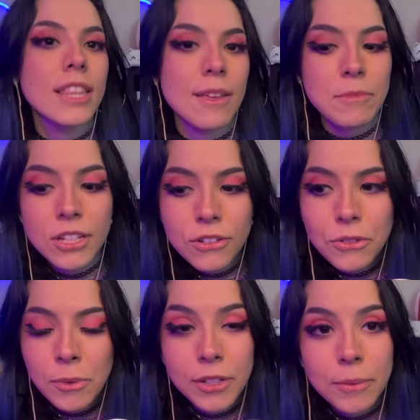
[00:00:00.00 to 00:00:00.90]
Let me know if
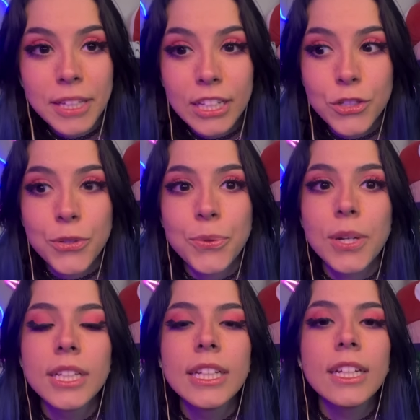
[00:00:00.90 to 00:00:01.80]
you want me to do
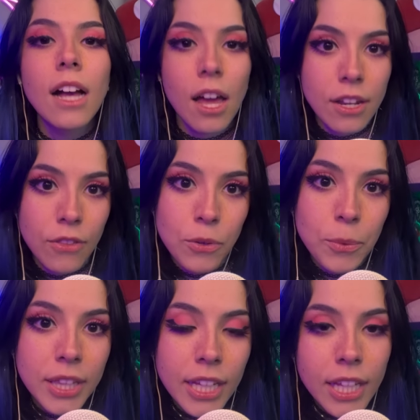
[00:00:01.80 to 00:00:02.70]
another
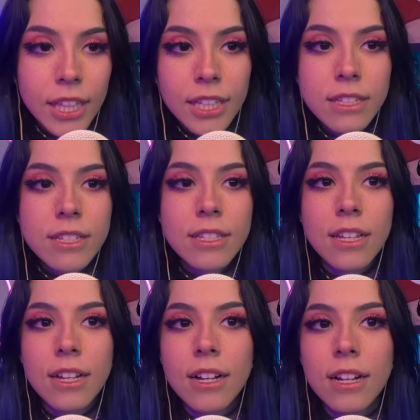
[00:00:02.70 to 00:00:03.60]
one like this
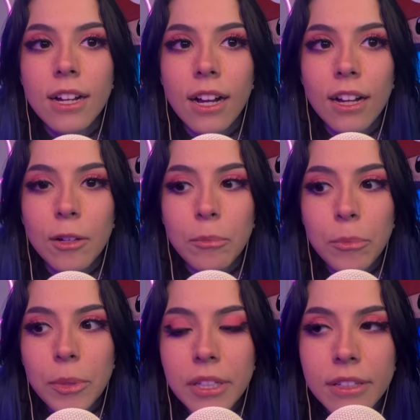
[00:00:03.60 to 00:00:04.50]
um,
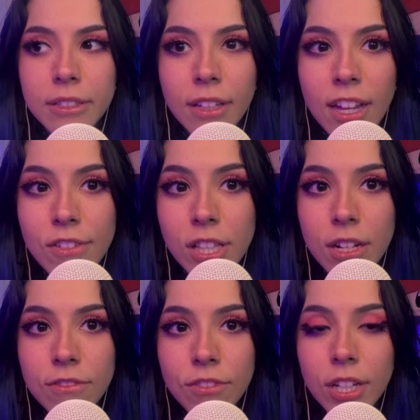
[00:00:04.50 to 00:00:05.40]
because I have a lot
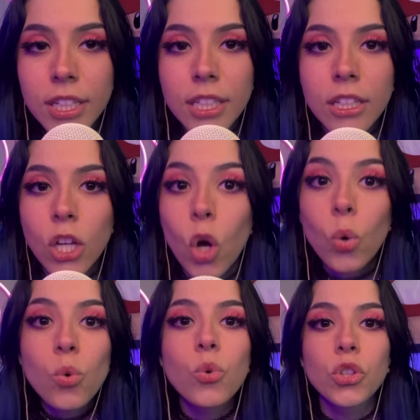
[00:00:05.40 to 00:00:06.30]
of fun.
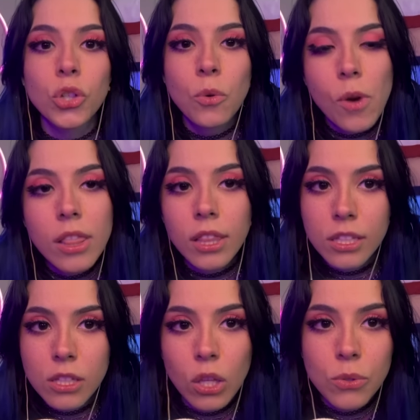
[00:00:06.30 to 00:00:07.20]
Oh, you know what?
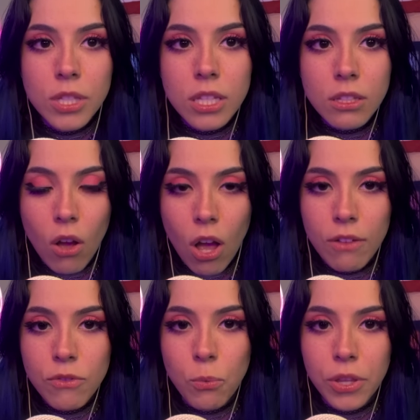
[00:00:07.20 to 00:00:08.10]
Let's close this
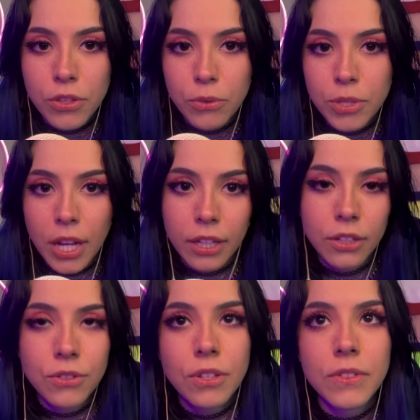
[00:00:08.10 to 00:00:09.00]
off with you tagging
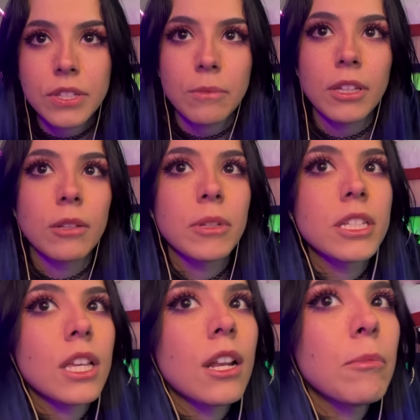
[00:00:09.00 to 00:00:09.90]
yourself as something in my
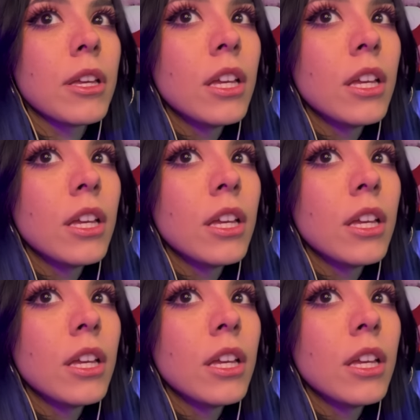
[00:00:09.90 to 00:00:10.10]
setup.